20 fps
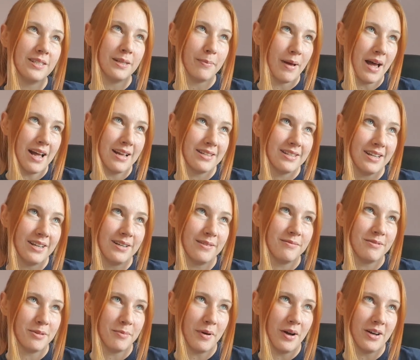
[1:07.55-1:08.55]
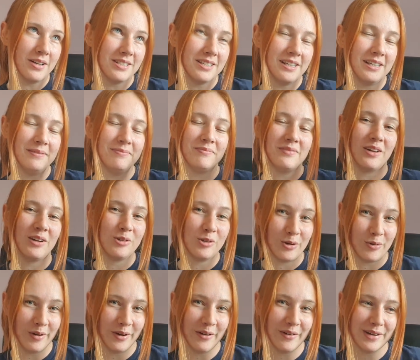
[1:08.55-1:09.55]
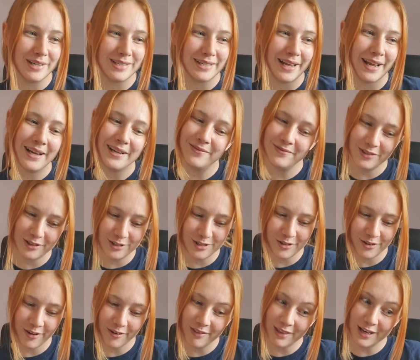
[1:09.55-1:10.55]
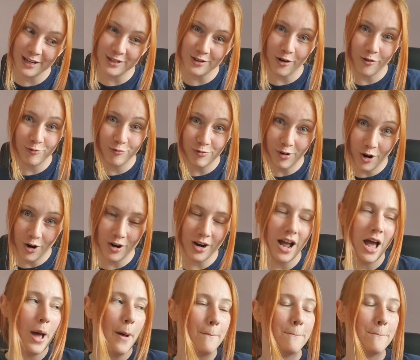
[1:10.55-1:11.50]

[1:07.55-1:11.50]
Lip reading: I don't quite know how to say it. Very sorry if that is wrong.